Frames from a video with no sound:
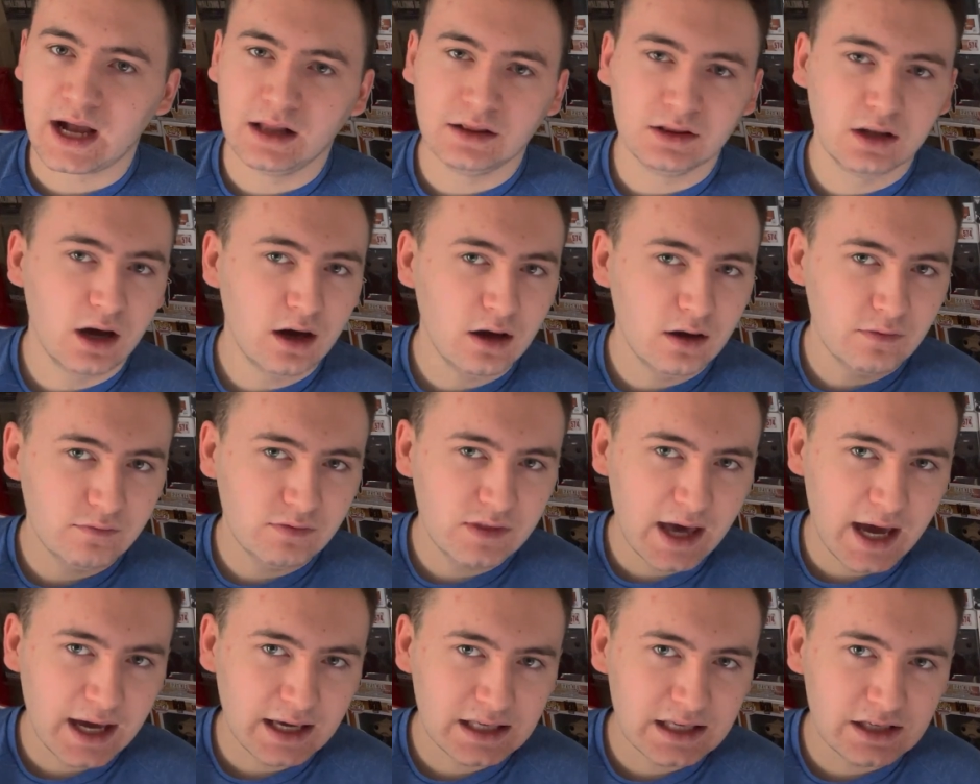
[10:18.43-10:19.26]
I
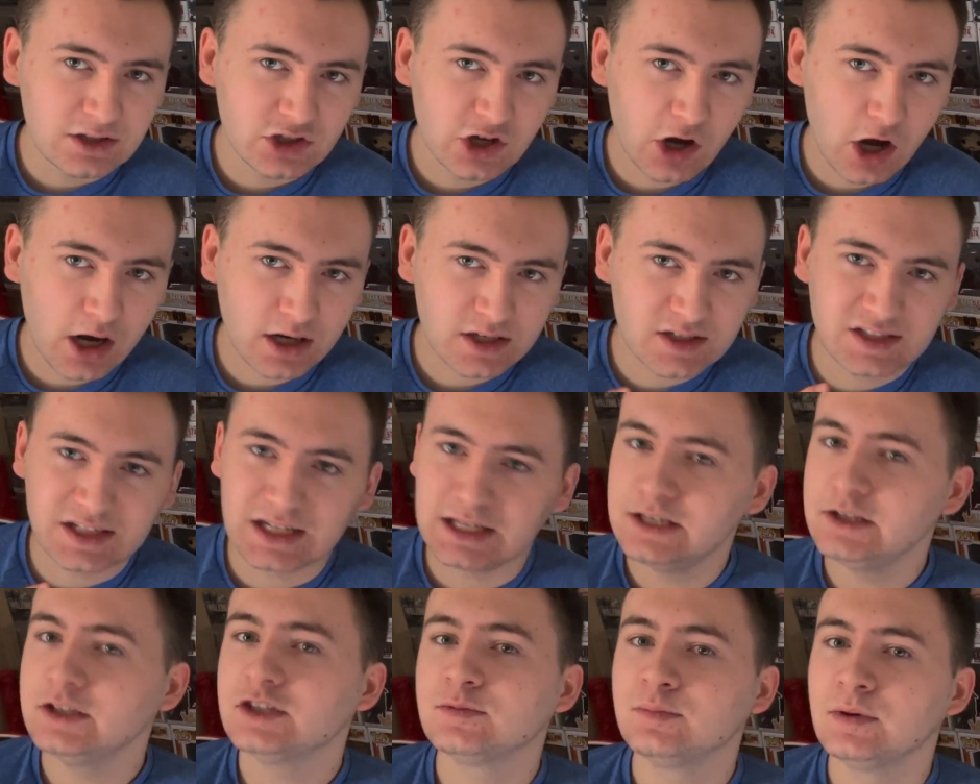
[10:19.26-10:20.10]
love that he talks
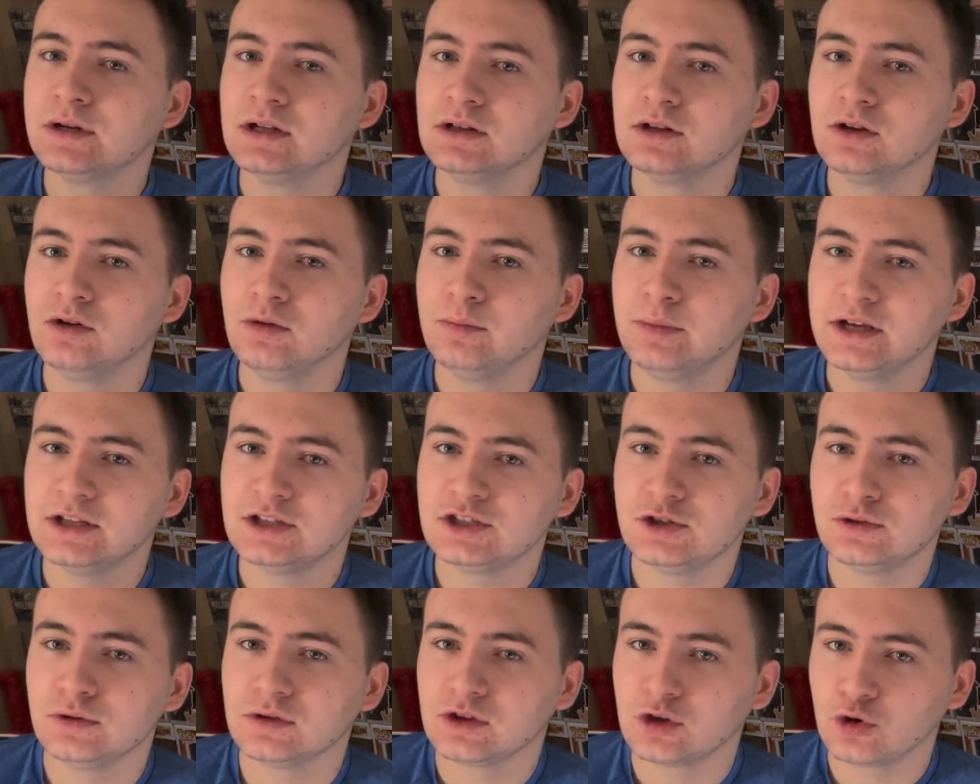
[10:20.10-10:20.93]
to Eastman a little bit
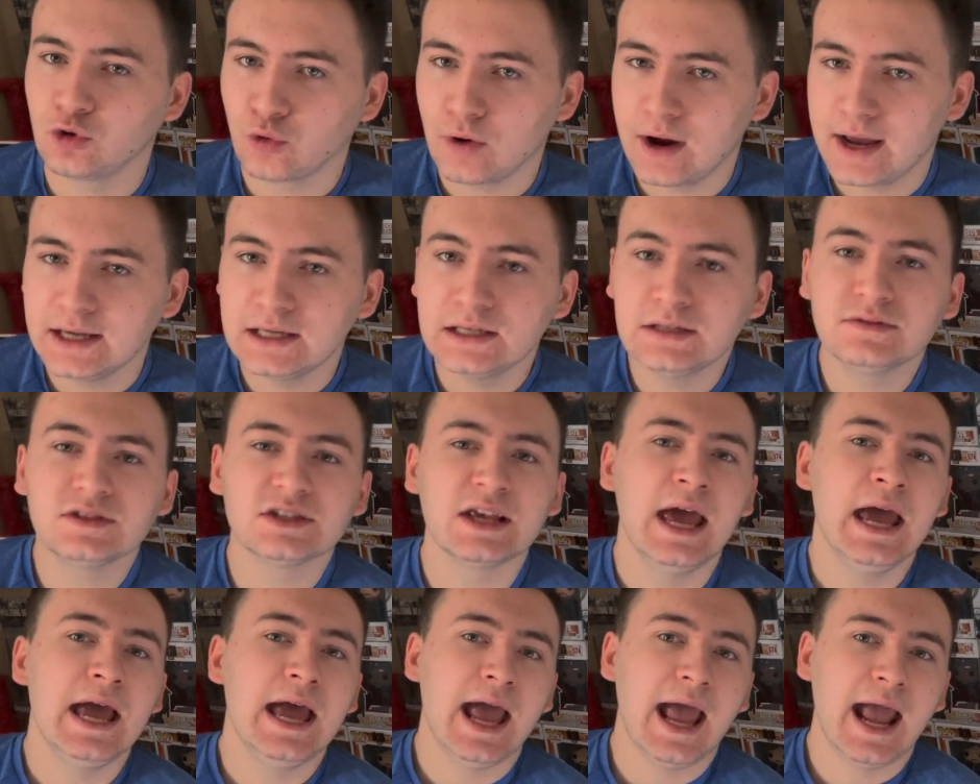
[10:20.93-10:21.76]
too at the
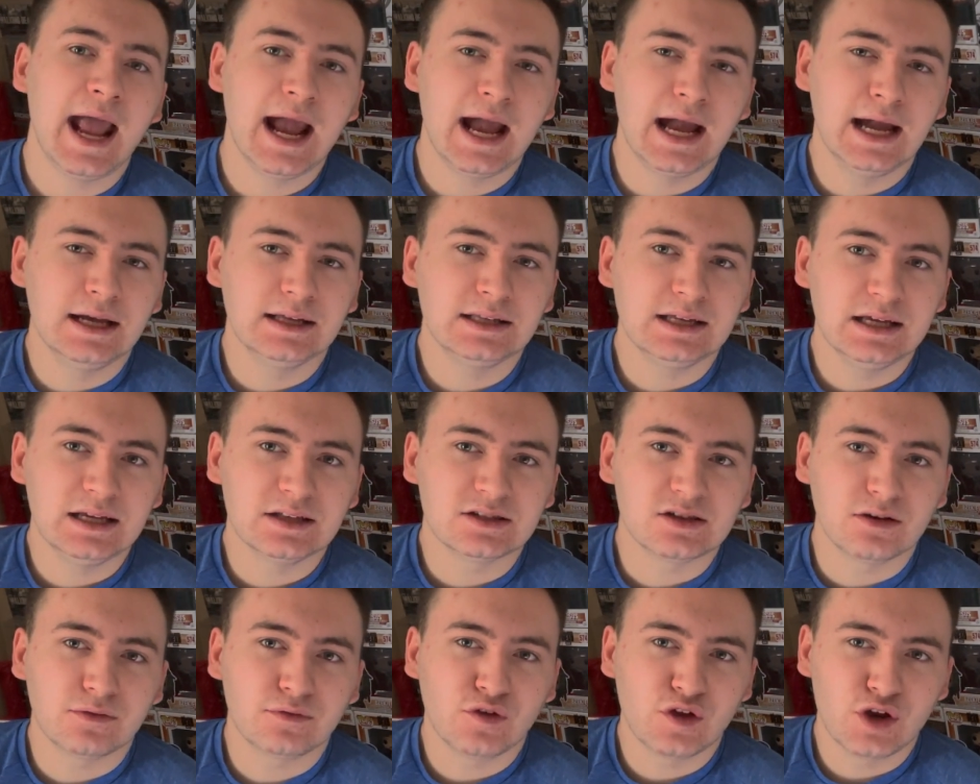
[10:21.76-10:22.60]
graves, and
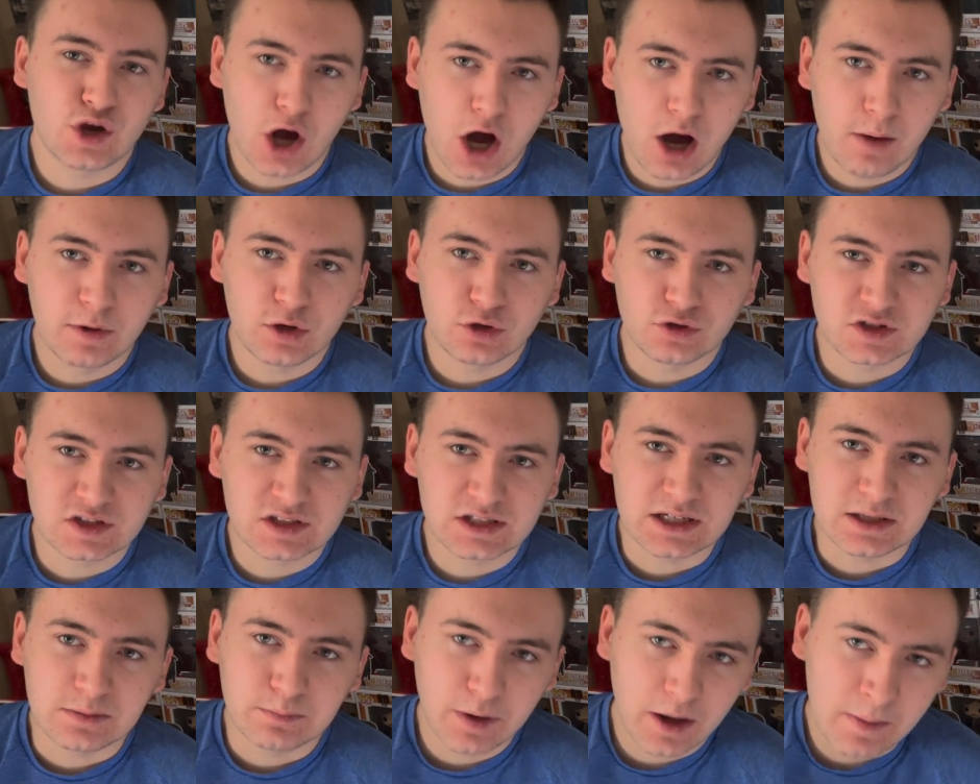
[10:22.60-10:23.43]
it's a phenomenal
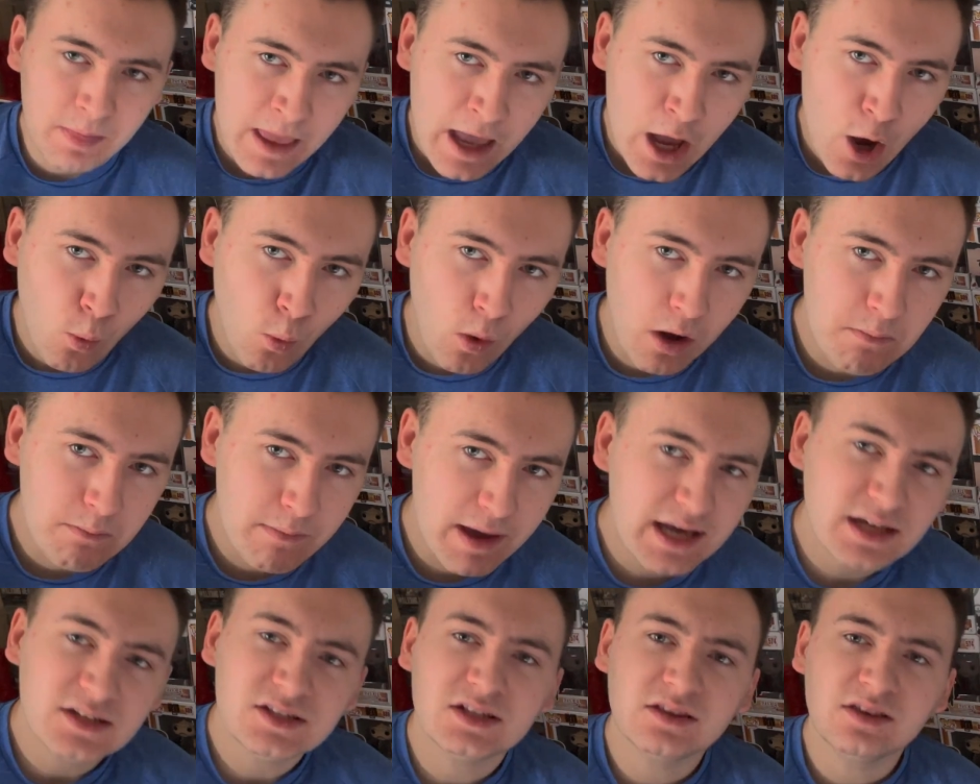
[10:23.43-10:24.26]
scene. But what
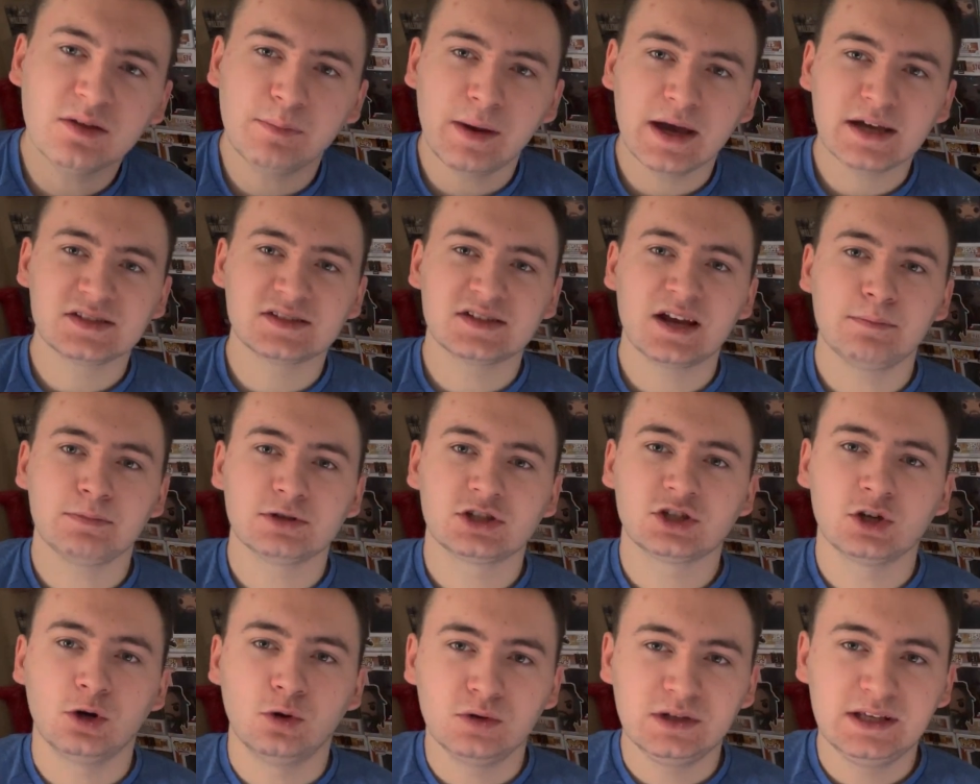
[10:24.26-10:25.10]
makes it the best
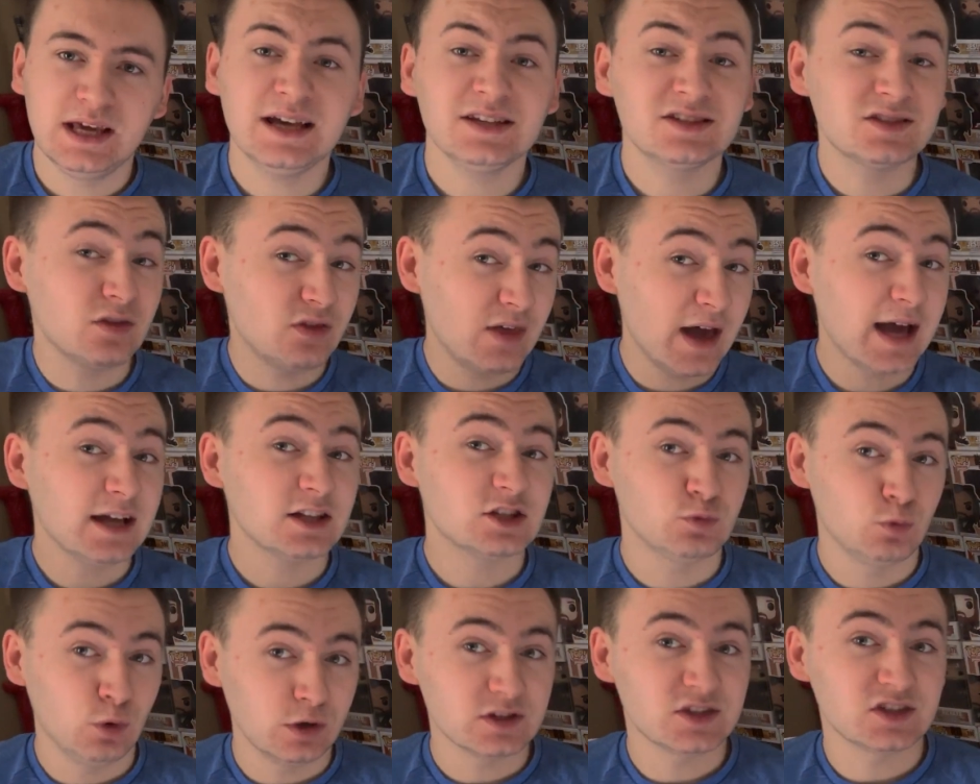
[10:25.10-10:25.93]
episode, yes,
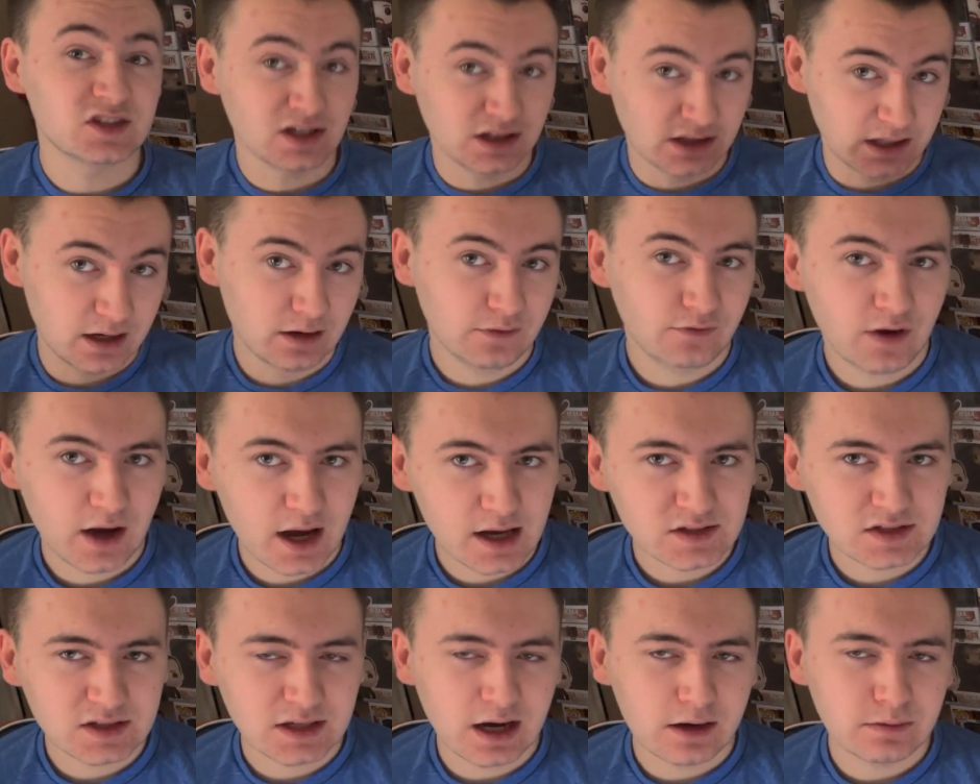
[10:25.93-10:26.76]
that's what
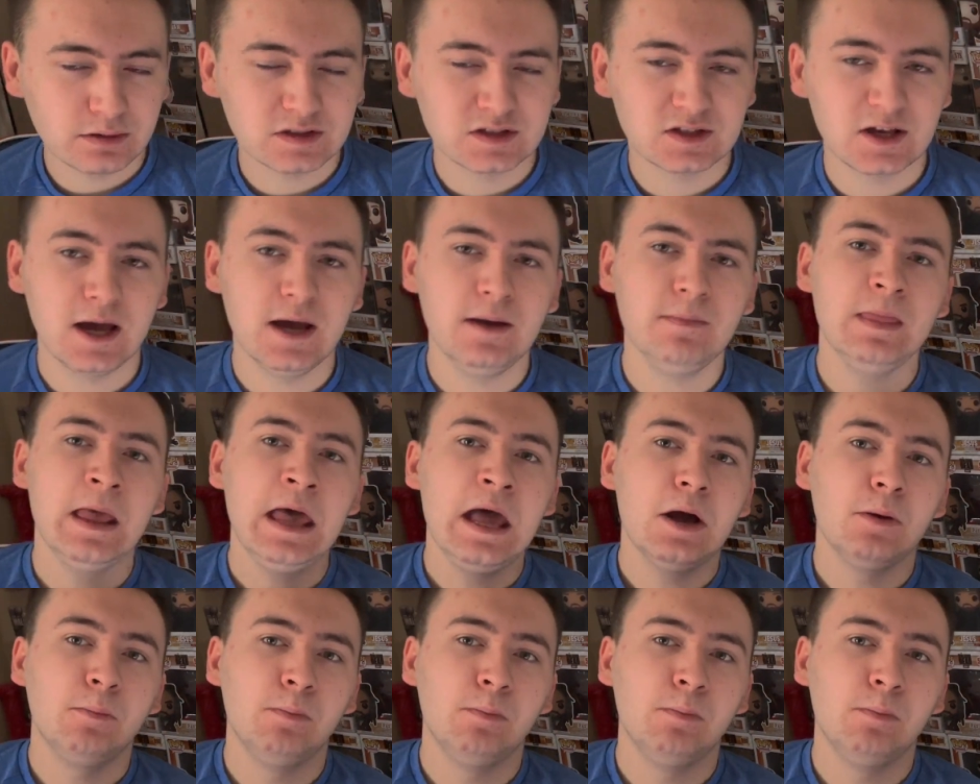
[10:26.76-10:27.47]
solidifies it, I would say.